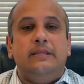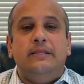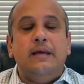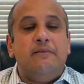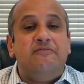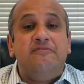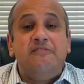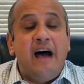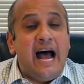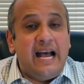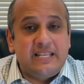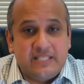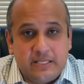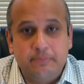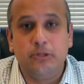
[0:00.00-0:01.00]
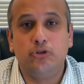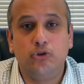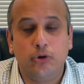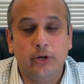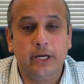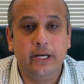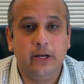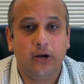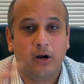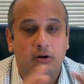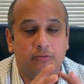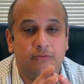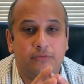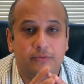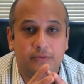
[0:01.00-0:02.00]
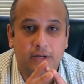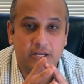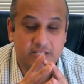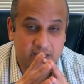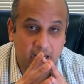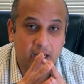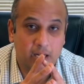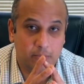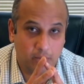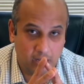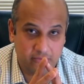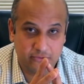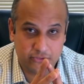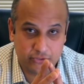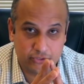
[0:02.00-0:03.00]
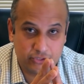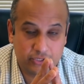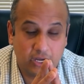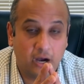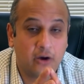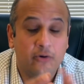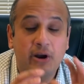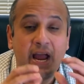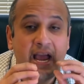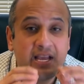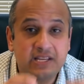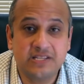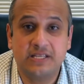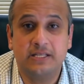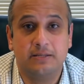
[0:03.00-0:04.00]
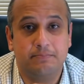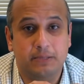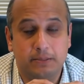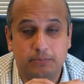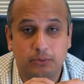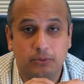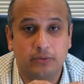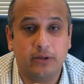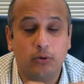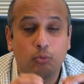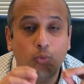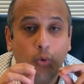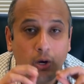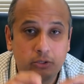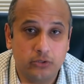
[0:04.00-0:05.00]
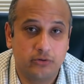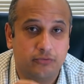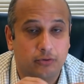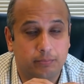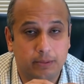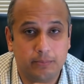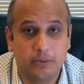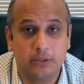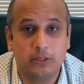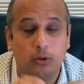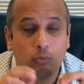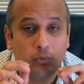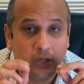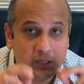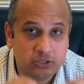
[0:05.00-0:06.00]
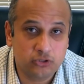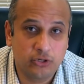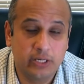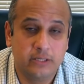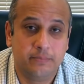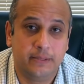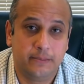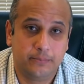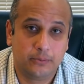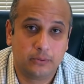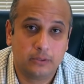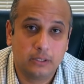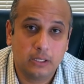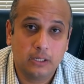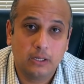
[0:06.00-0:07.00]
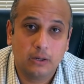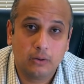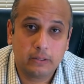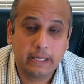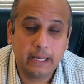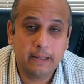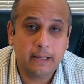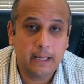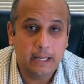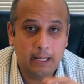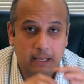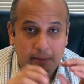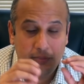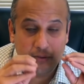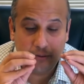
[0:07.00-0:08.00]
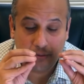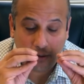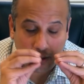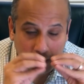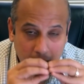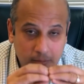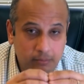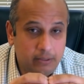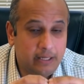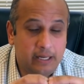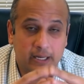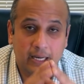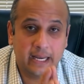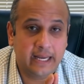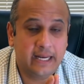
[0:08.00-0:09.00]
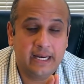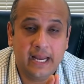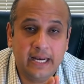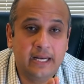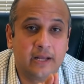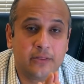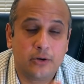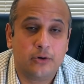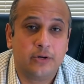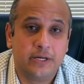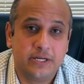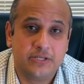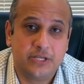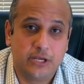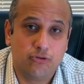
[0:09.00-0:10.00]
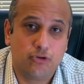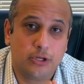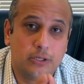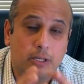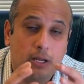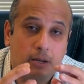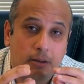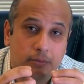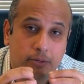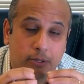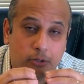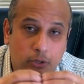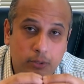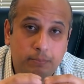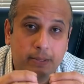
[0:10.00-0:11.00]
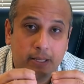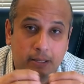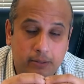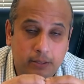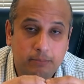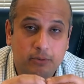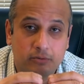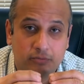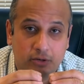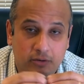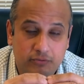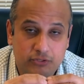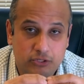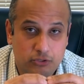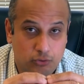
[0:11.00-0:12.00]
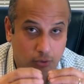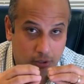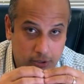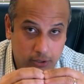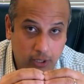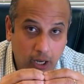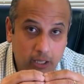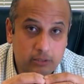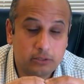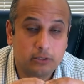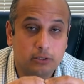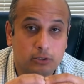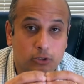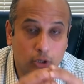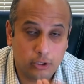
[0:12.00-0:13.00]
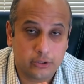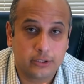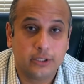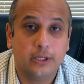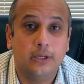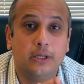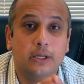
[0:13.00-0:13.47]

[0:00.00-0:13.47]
the vast majority of asylum officers are excellent people. They're wonderful people. They're well-trained people. Okay, there are, and like in any other organization, there could be a number of officers who are not good,